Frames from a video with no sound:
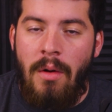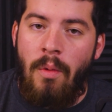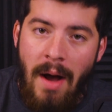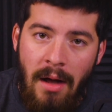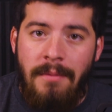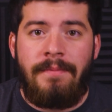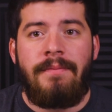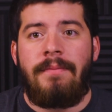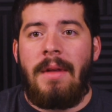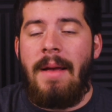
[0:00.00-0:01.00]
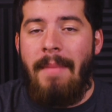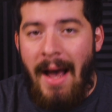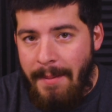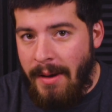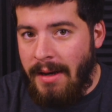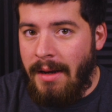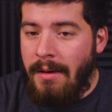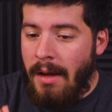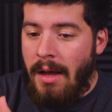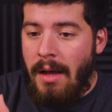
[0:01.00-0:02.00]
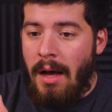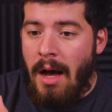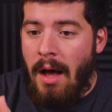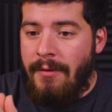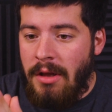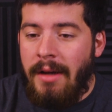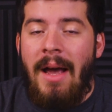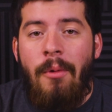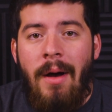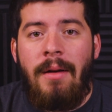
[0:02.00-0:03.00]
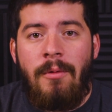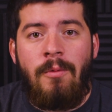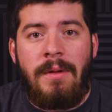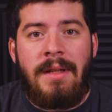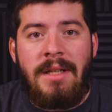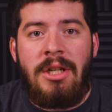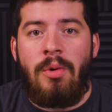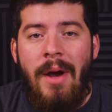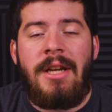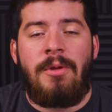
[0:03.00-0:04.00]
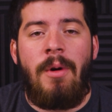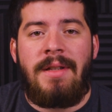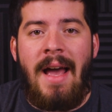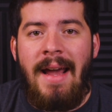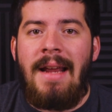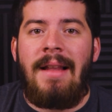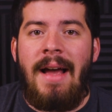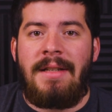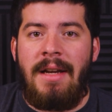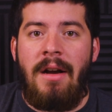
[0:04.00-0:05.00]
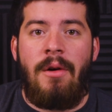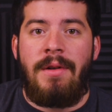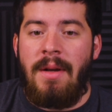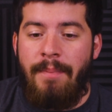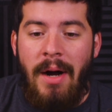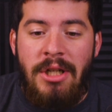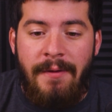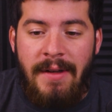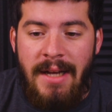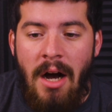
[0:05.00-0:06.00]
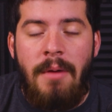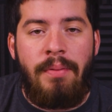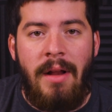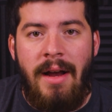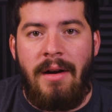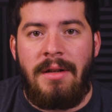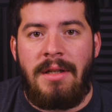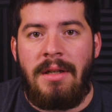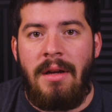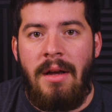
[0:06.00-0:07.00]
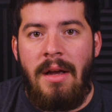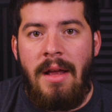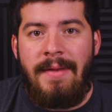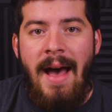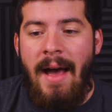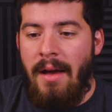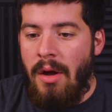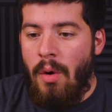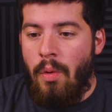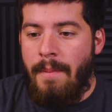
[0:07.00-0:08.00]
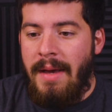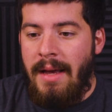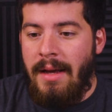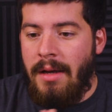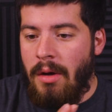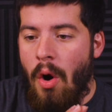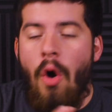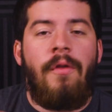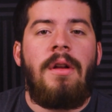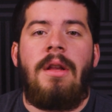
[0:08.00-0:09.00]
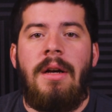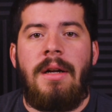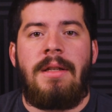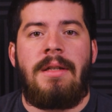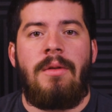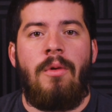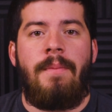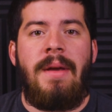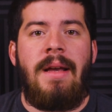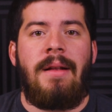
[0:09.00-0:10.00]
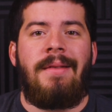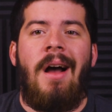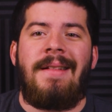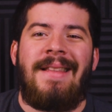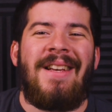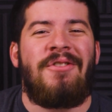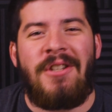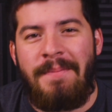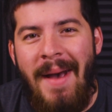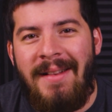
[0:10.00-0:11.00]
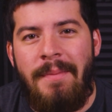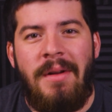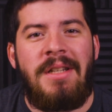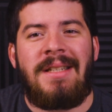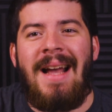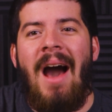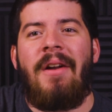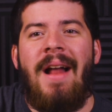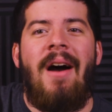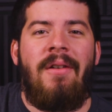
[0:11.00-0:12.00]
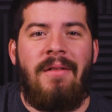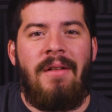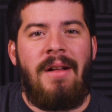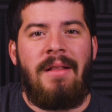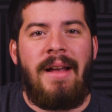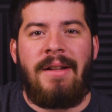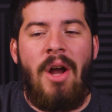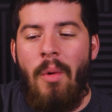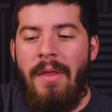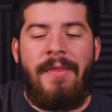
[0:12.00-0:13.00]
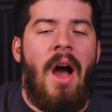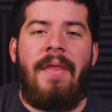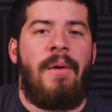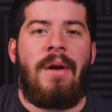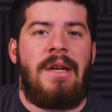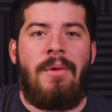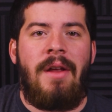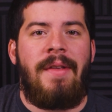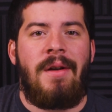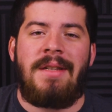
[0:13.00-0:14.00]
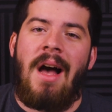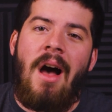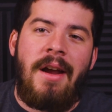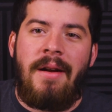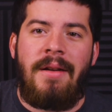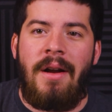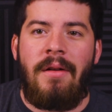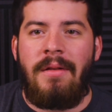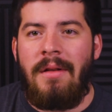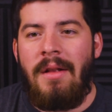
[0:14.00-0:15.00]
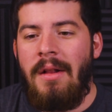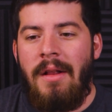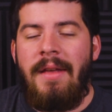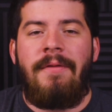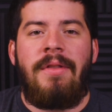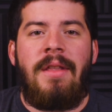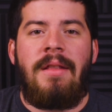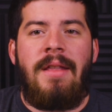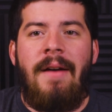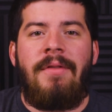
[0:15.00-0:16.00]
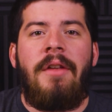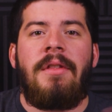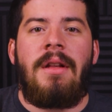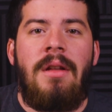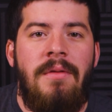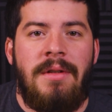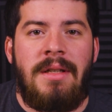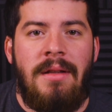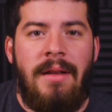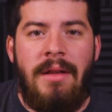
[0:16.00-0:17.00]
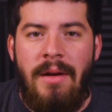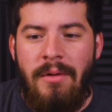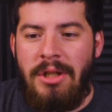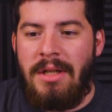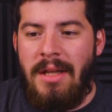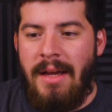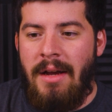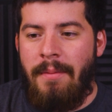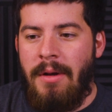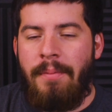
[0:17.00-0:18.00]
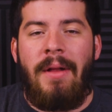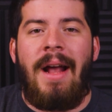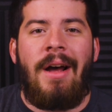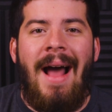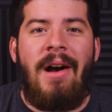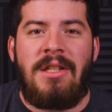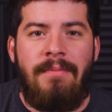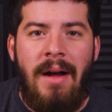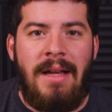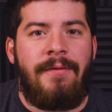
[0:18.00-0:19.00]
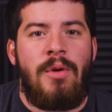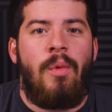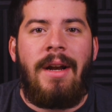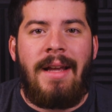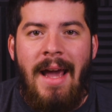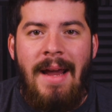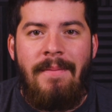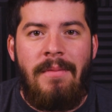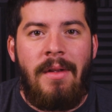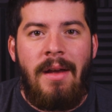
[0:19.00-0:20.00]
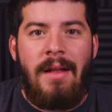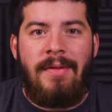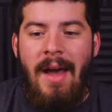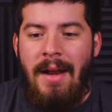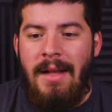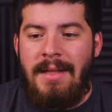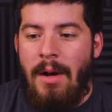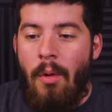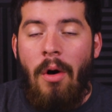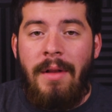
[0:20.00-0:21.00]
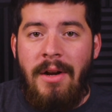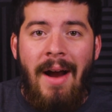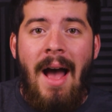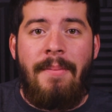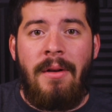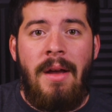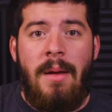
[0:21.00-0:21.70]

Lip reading: Well, in my opinion, if you look at what the situation was at hand last year, it was a bunch of young players that were being overlooked, were being not disrespected, but just counted out. Like no one thought they were going to do anything. It was like, oh, they have nothing to lose. It was just like you're playing on house money. If you win a game, then it's like, holy crap.